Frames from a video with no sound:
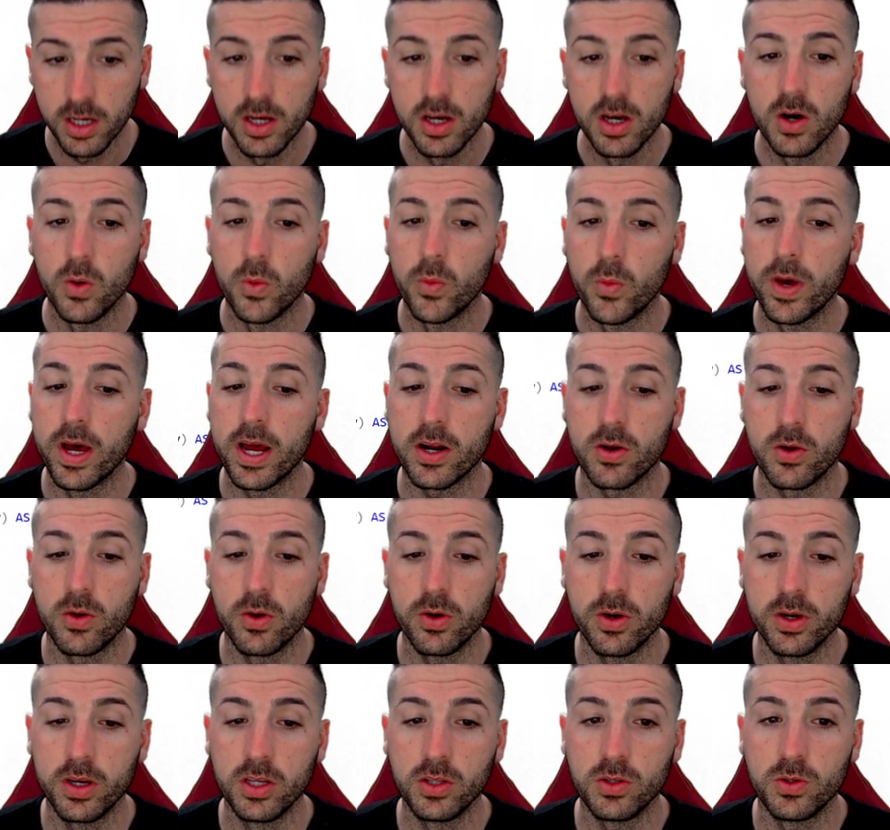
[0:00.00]
We are
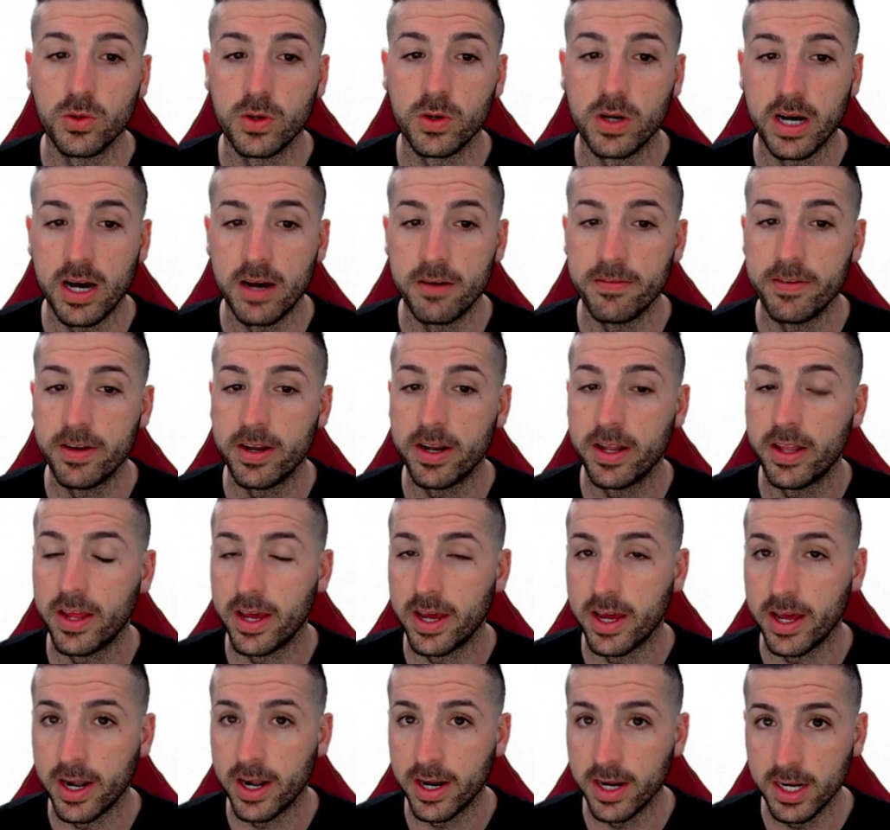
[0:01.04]
going to cover the
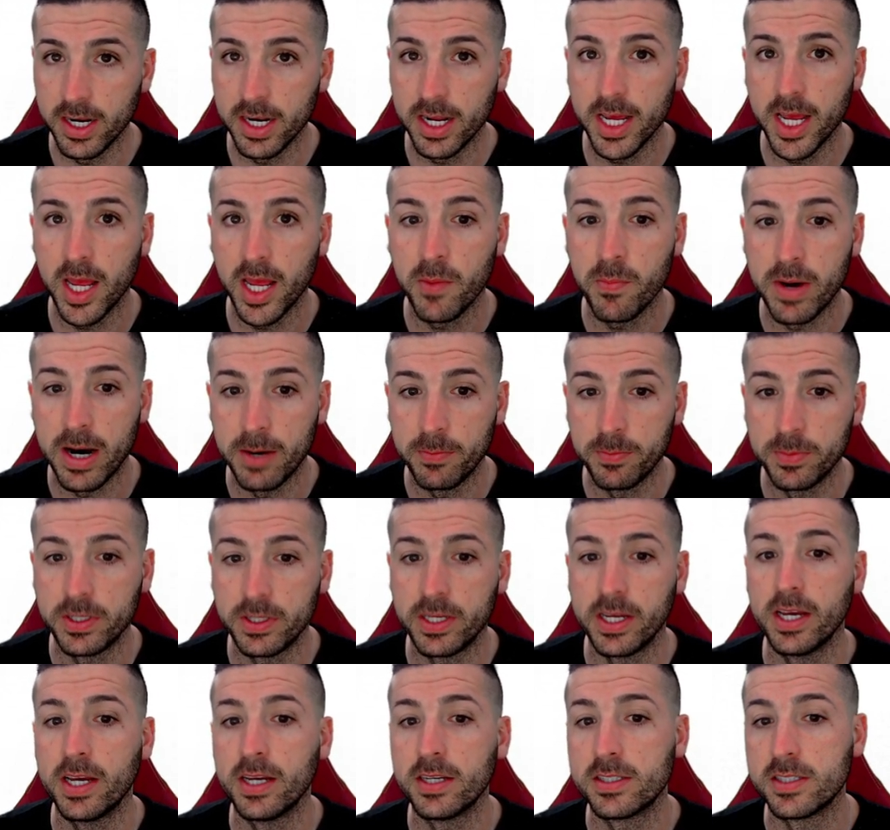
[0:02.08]
rename,
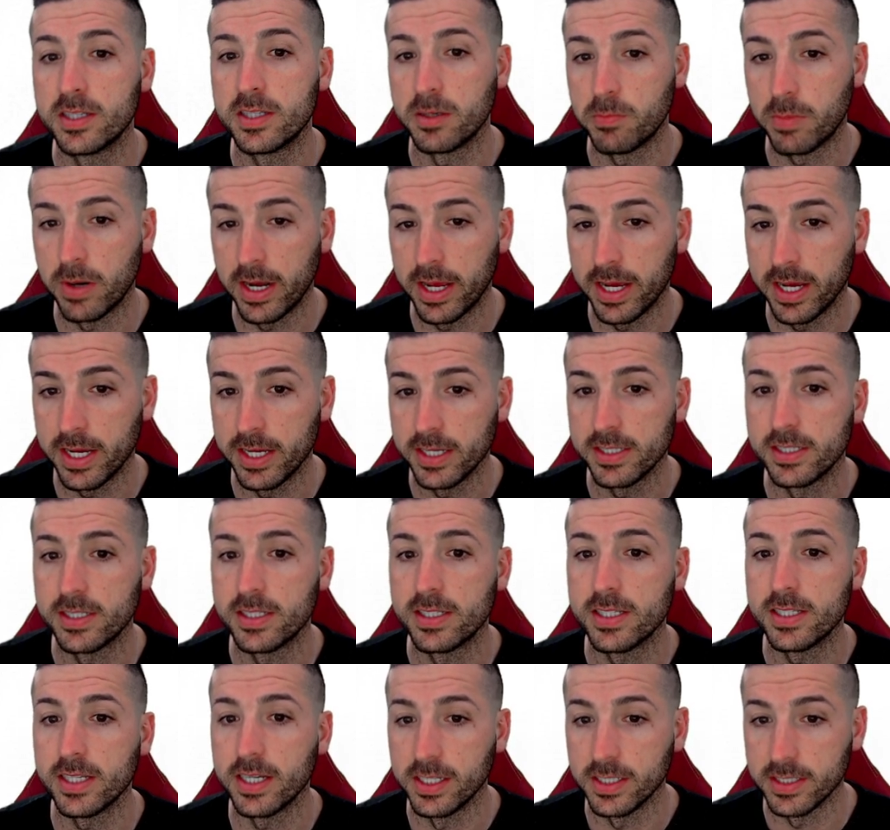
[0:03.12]
updates, replace,
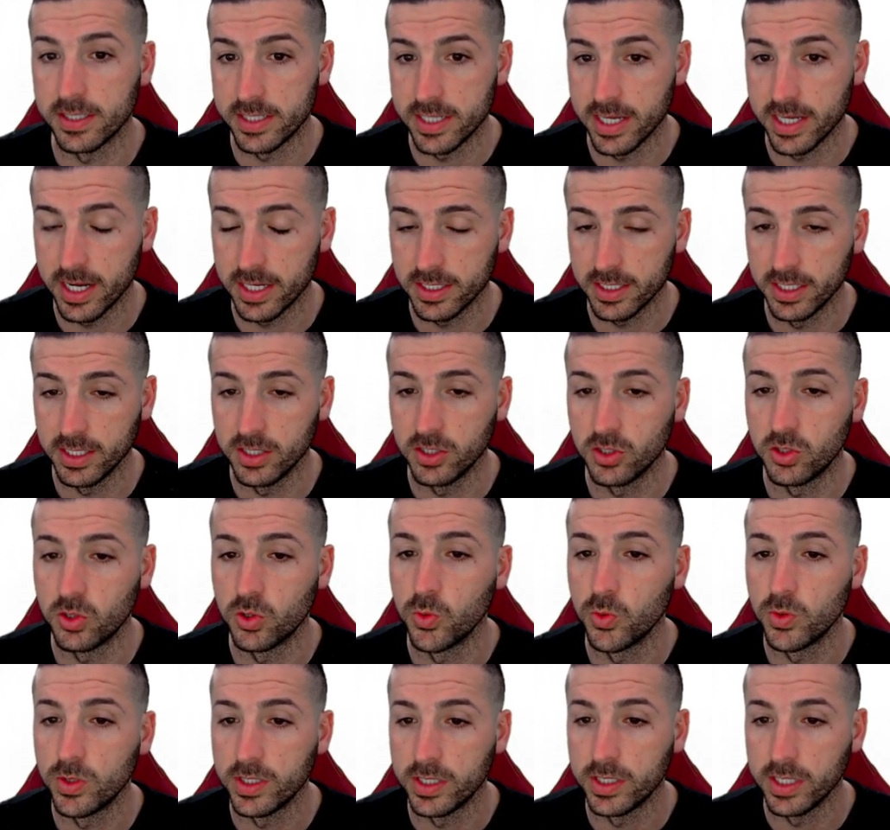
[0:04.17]
insert
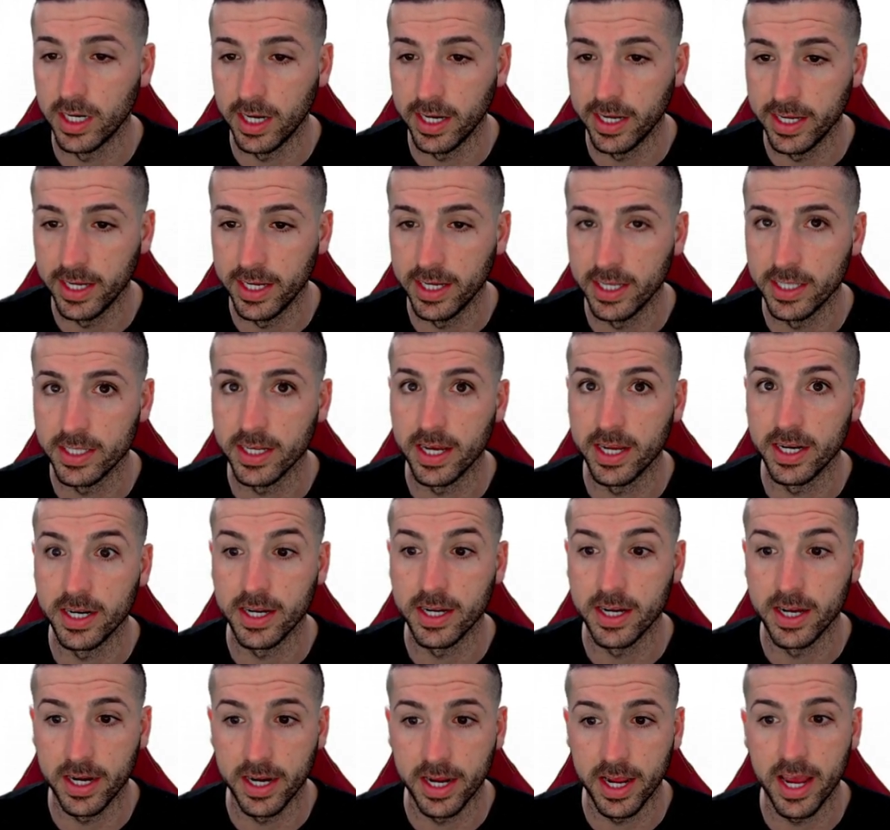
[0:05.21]
into, delete, and
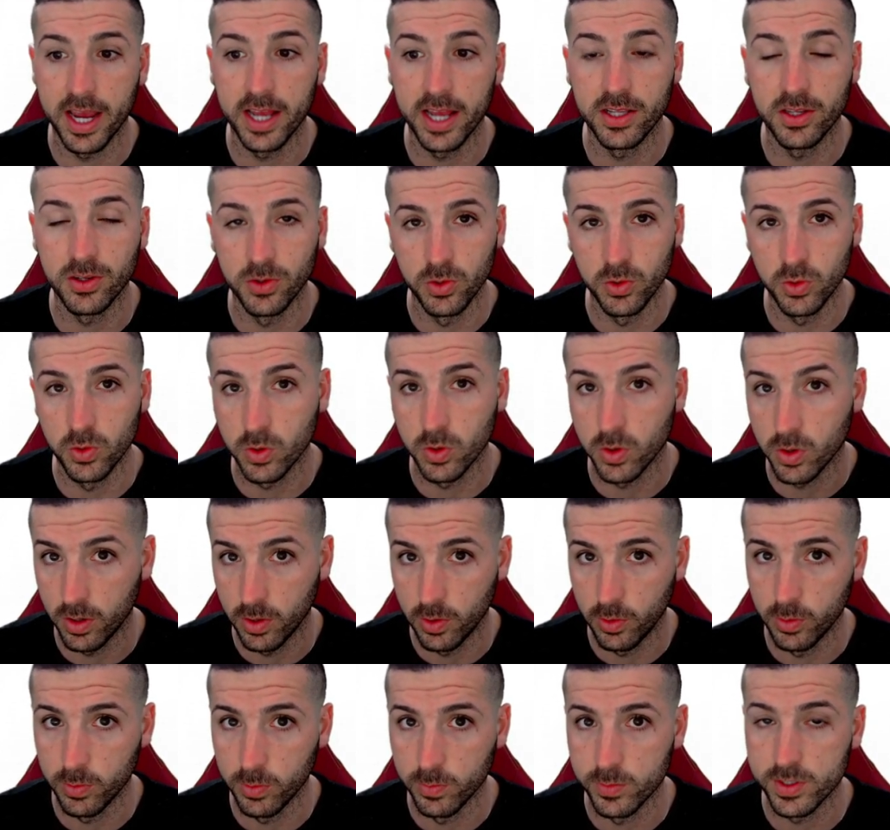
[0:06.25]
create new
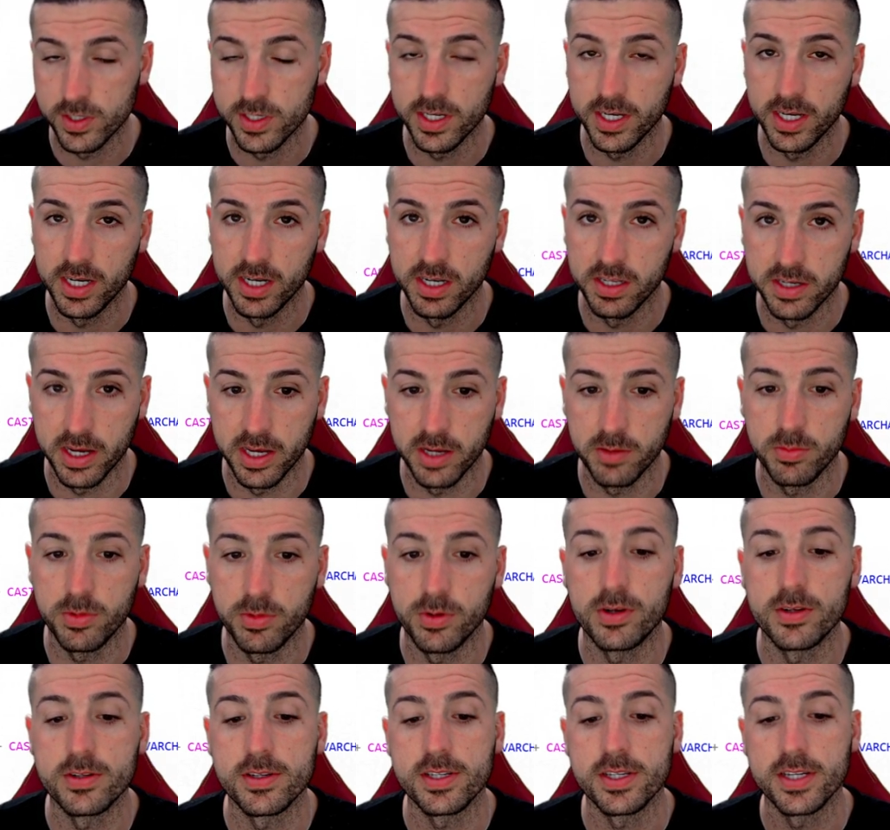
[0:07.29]
columns in
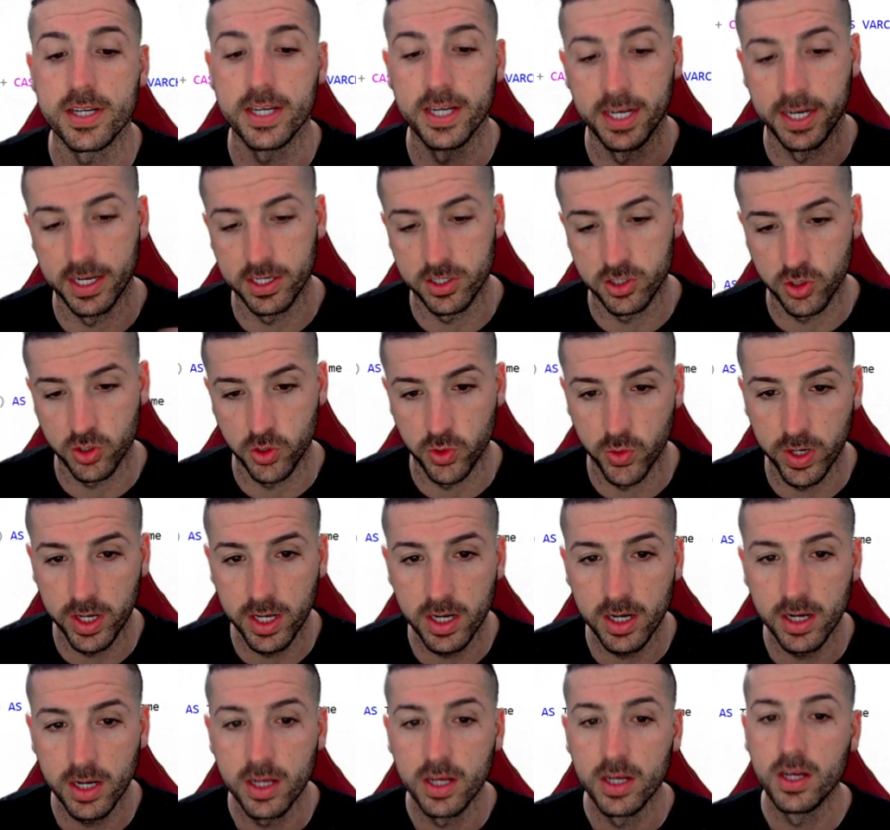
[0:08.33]
tables in
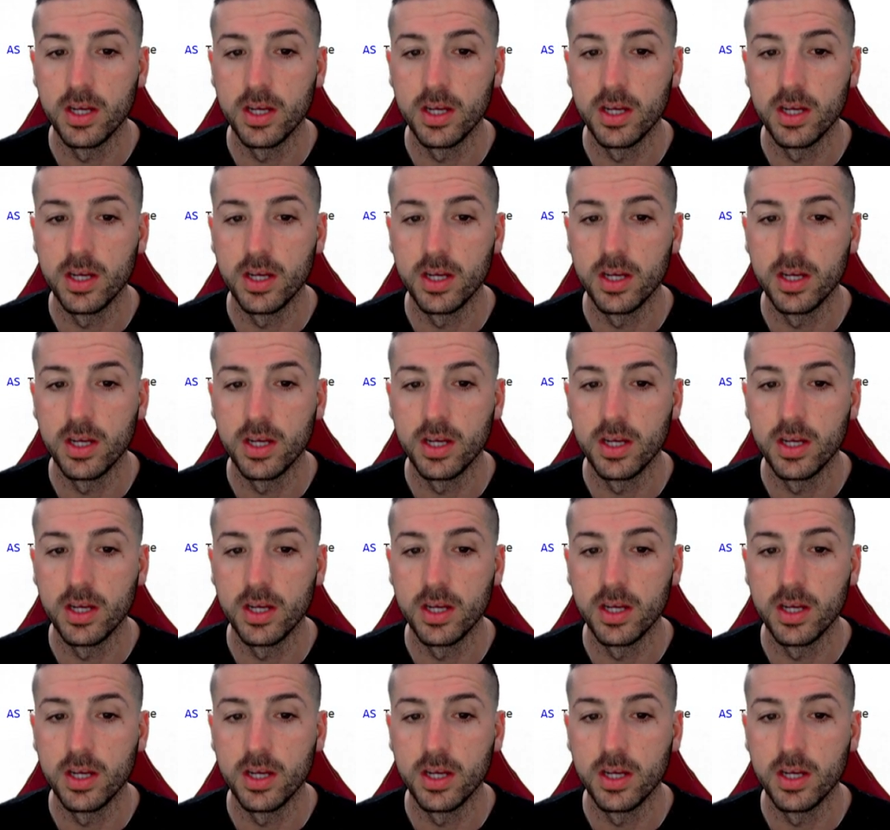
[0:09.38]
SQL.